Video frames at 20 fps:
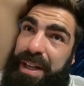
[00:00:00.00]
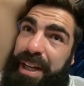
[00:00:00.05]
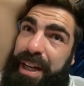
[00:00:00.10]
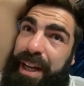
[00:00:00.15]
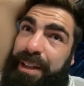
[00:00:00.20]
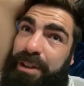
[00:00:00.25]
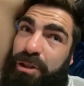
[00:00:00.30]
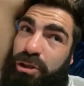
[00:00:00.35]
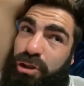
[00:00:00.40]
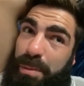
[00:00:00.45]

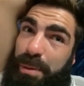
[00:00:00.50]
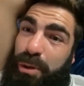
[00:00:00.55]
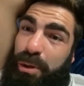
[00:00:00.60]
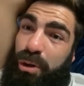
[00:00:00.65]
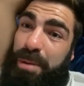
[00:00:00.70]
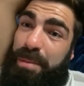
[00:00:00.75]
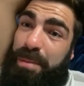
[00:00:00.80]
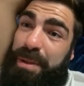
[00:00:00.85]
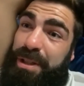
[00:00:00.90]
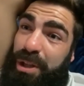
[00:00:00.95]
In the
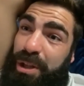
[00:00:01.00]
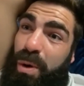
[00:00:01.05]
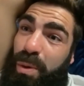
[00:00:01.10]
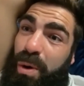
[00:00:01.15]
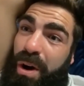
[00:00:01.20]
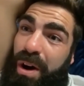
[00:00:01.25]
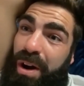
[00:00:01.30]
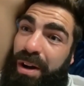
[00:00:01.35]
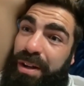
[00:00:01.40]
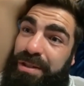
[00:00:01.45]
summertime, it's too
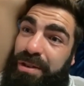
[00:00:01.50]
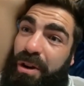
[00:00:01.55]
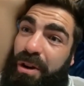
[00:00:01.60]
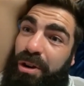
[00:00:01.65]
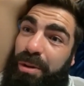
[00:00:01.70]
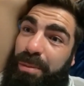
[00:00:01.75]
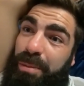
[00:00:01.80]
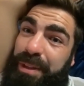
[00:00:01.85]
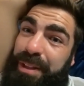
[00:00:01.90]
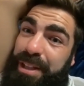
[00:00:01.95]
hot, it's
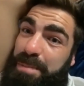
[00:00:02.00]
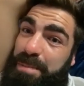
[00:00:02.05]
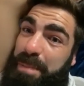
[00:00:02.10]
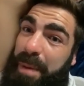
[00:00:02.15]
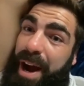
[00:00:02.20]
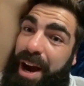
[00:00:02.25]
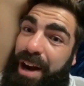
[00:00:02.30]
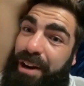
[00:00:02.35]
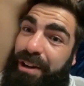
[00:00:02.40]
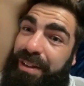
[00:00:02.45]
horrible to
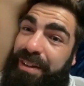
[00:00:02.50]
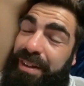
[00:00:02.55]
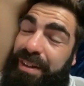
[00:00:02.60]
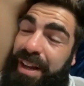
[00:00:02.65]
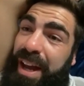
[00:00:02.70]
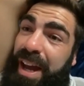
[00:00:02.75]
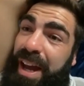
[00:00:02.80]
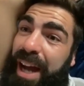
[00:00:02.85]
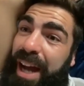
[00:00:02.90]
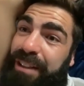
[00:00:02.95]
spar in,
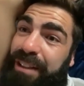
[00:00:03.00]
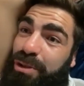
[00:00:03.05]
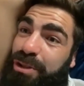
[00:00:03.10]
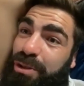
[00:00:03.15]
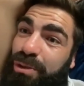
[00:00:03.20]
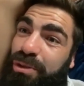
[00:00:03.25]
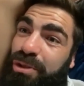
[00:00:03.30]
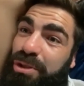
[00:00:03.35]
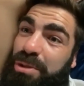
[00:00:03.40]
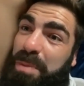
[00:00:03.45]
and the
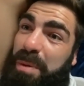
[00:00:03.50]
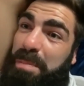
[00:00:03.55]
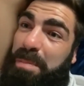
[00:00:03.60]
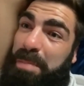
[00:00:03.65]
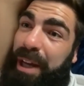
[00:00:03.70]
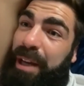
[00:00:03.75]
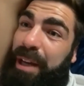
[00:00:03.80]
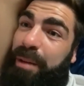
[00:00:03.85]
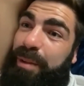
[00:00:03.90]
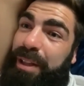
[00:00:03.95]
sun's be
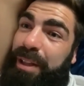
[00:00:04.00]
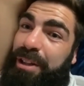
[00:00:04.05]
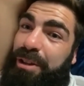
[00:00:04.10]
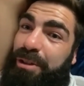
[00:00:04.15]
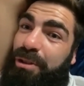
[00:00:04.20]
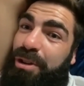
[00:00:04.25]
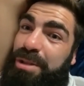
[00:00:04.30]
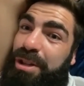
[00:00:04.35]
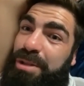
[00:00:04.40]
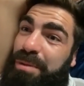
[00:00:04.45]
beaming in
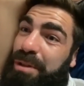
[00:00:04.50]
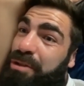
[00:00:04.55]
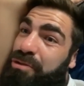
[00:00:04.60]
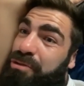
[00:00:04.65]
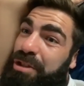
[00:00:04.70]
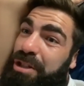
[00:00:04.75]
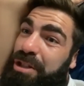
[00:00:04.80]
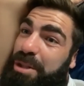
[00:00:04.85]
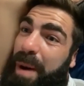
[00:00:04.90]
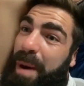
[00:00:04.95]
your eyes when you're
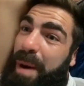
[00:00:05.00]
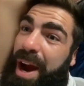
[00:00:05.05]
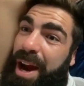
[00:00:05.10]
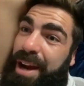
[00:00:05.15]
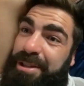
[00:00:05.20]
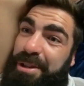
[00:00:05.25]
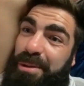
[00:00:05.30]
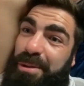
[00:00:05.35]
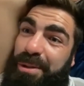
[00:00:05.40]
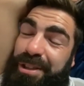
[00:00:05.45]
trying to spar.
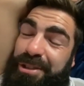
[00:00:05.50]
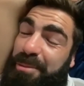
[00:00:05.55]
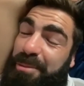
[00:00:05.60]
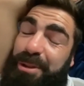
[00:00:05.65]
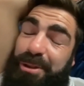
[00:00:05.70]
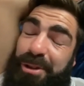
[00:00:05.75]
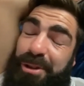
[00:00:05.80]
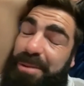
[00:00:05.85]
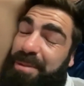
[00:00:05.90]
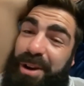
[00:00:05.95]
So like
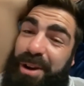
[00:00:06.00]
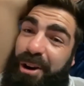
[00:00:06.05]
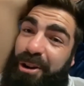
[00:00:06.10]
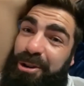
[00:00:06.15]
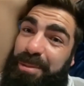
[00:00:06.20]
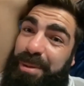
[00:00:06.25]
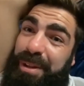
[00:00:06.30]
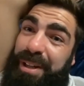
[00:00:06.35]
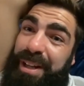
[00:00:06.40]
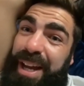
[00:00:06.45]
summertime is
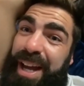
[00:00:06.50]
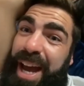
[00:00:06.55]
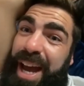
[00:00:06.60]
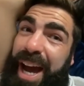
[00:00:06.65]
horrible.